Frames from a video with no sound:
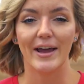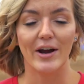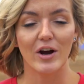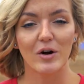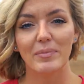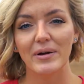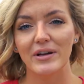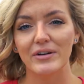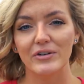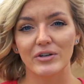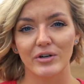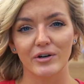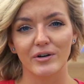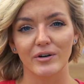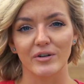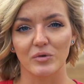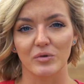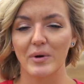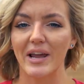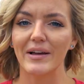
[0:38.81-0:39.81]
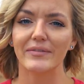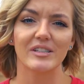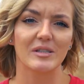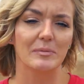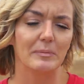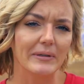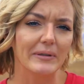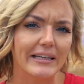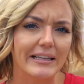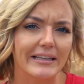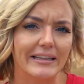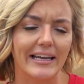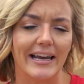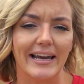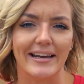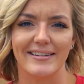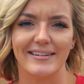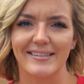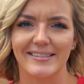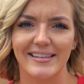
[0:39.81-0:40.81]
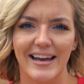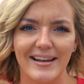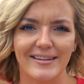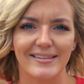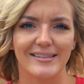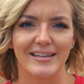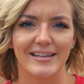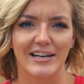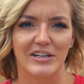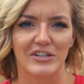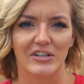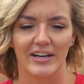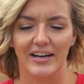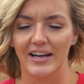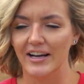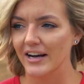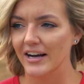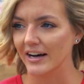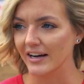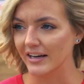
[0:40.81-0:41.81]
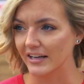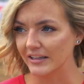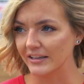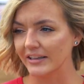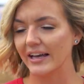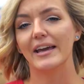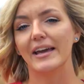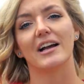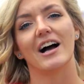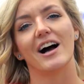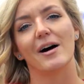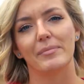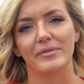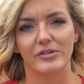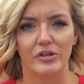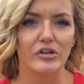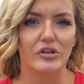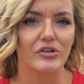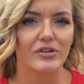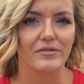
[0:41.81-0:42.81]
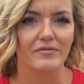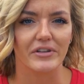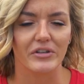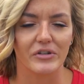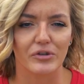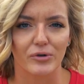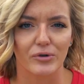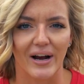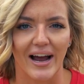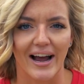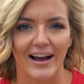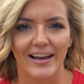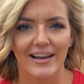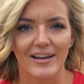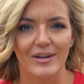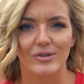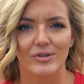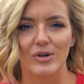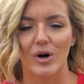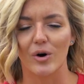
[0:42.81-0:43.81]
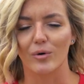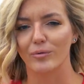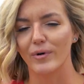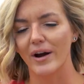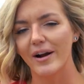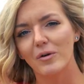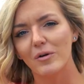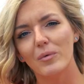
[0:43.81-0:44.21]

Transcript: Hairpin turns, we have a split lane, sand section, clay composition of this track. So right